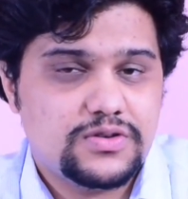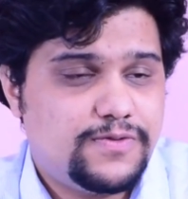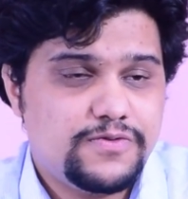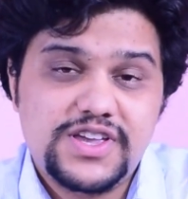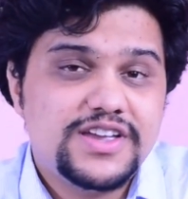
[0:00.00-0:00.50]
So
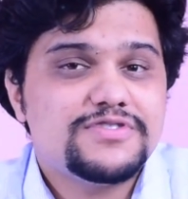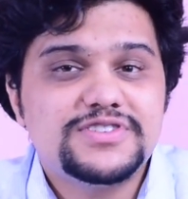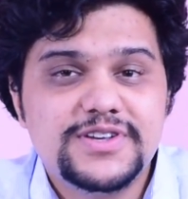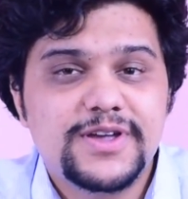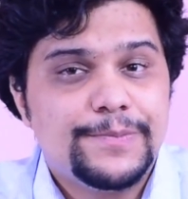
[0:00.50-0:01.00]
if you're really
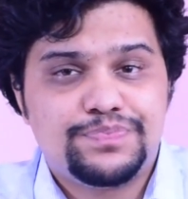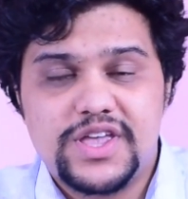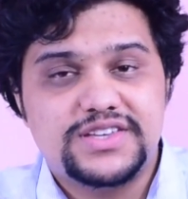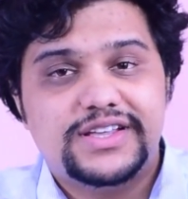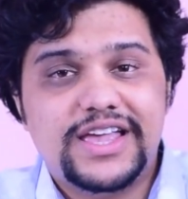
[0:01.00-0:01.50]
interested,
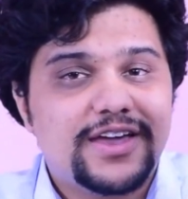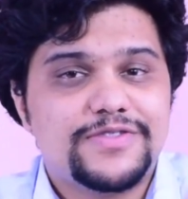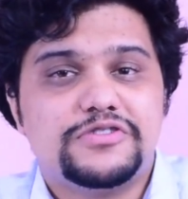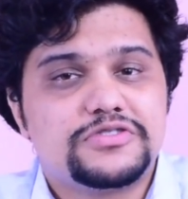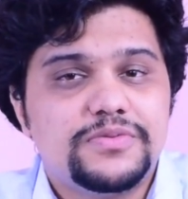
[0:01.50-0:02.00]
there's a link in
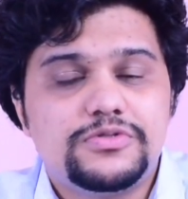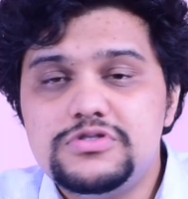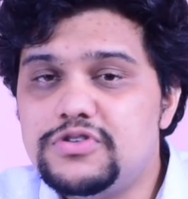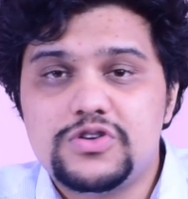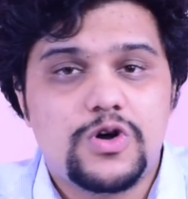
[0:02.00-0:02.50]
the description.
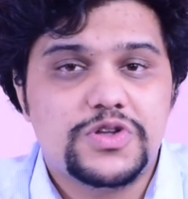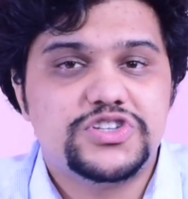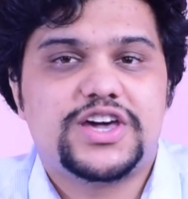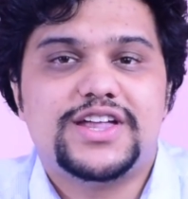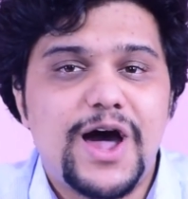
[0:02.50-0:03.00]
You can go and
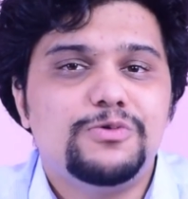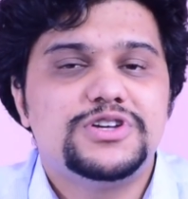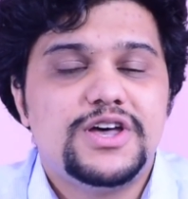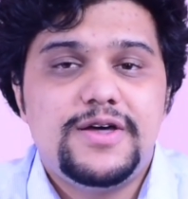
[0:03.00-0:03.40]
check it out.